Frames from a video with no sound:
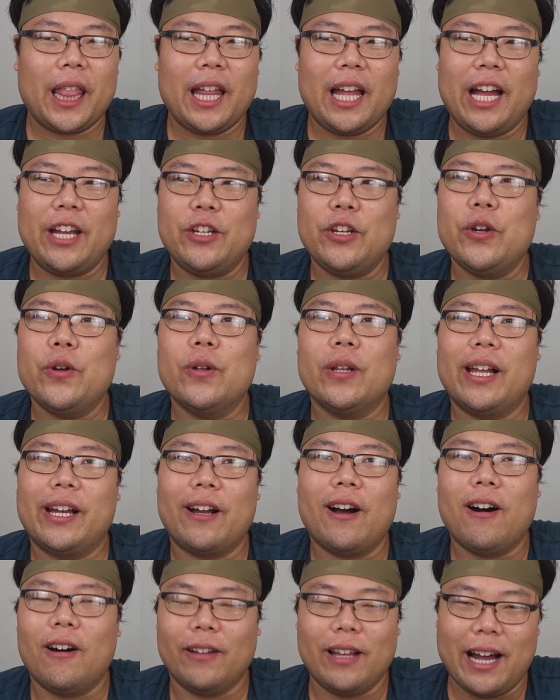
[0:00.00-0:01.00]
I knew
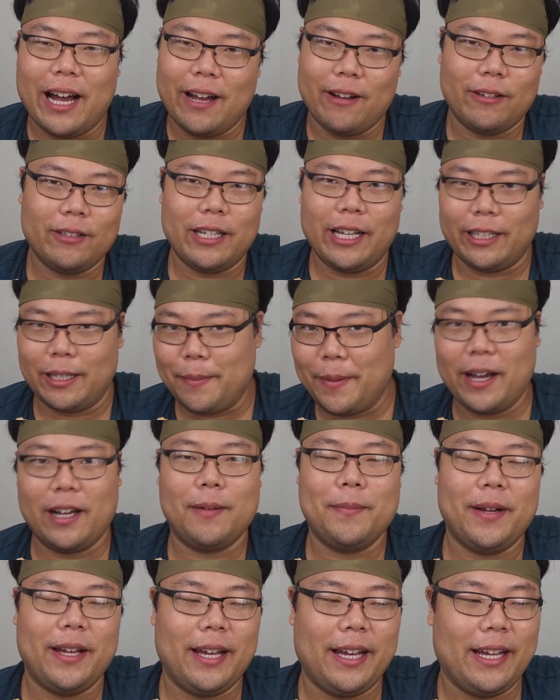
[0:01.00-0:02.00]
like all the aisles like the back
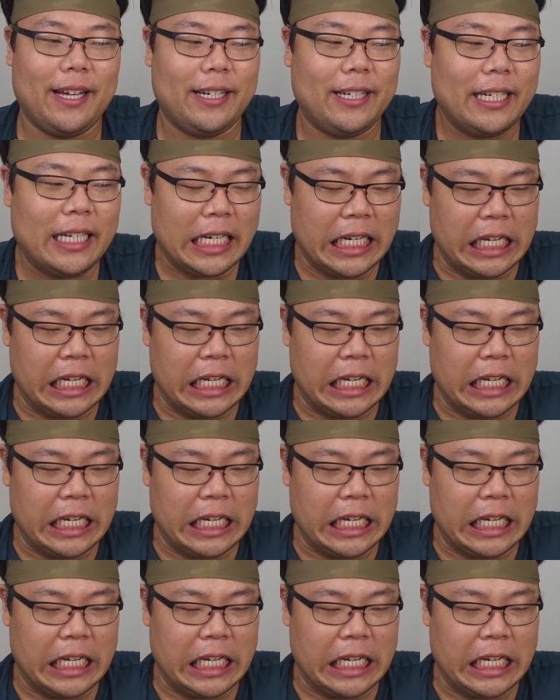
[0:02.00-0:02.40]
of my hand.